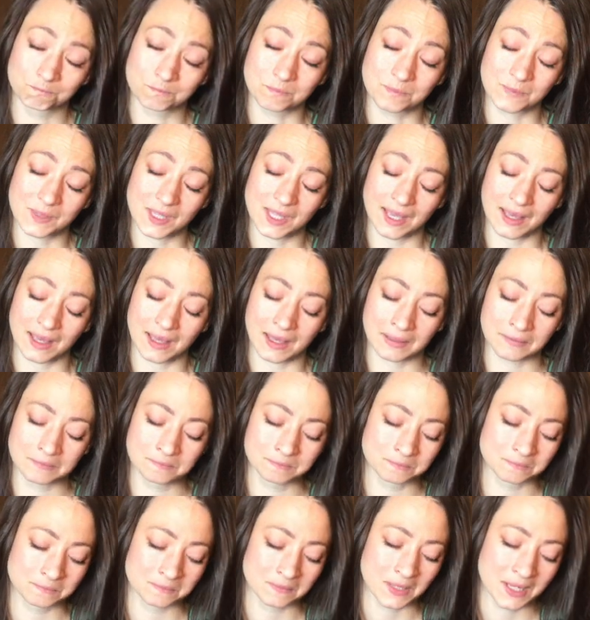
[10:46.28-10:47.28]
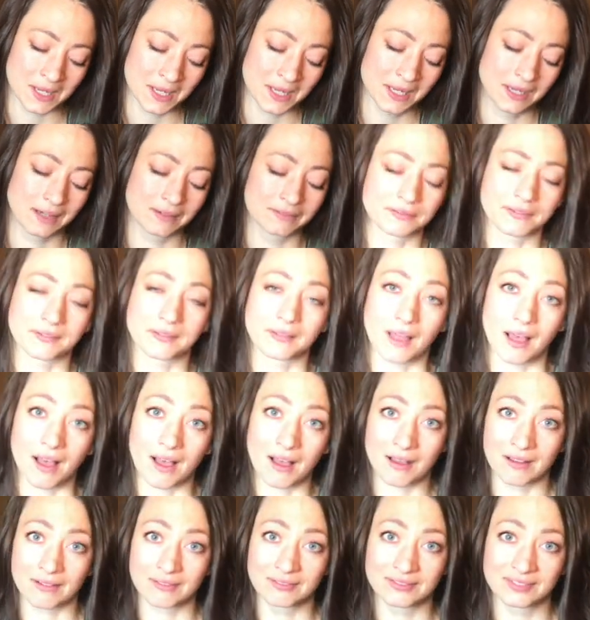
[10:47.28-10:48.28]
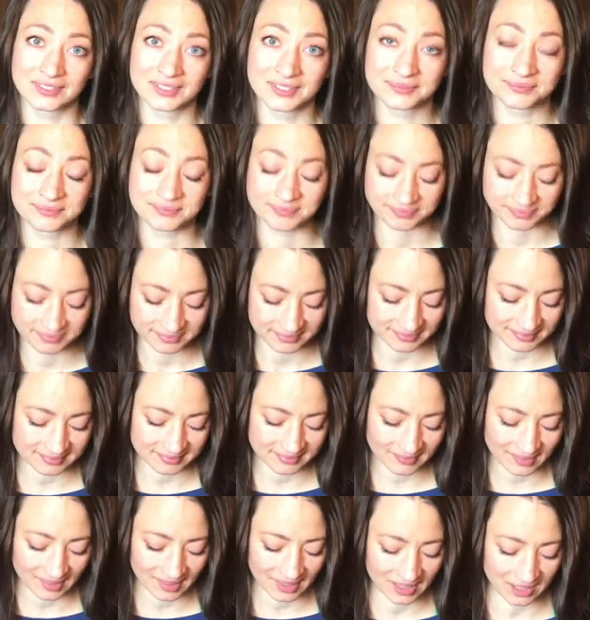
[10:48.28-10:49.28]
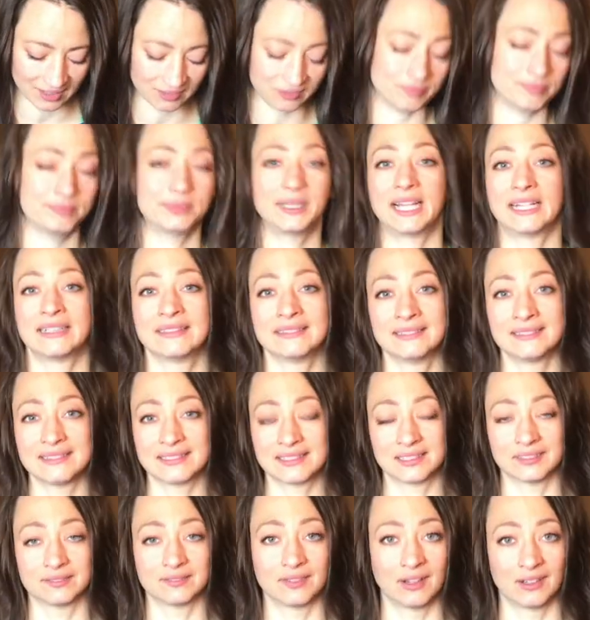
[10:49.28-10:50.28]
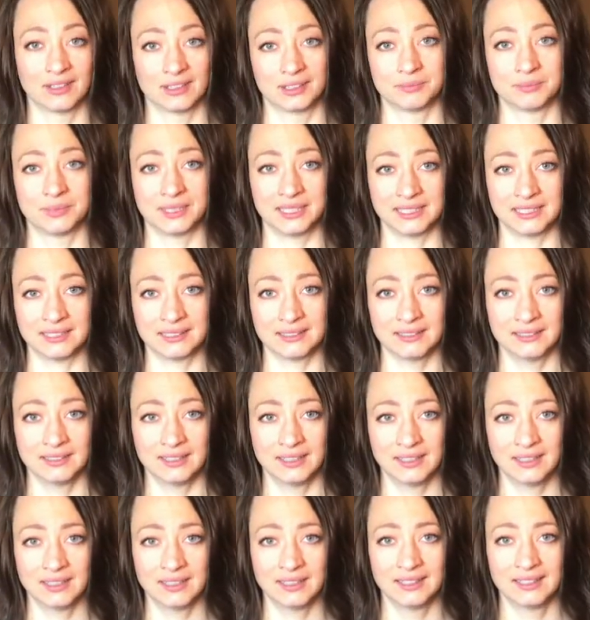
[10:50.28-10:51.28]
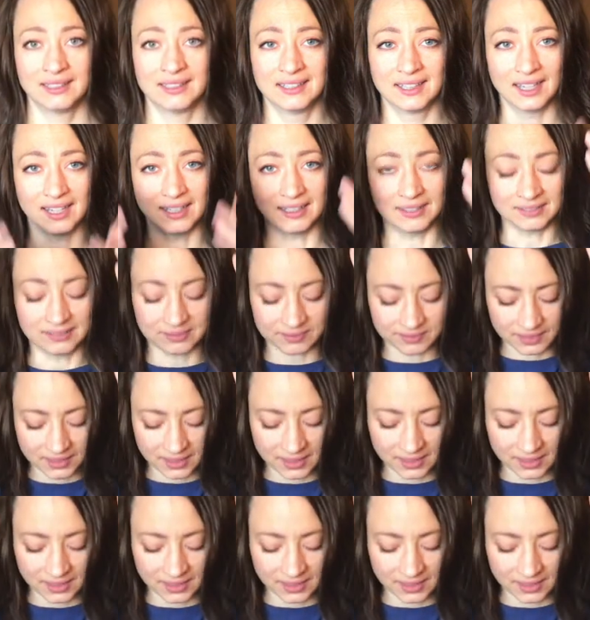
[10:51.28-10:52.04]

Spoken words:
Yeah, of love, of balance, of harmony, of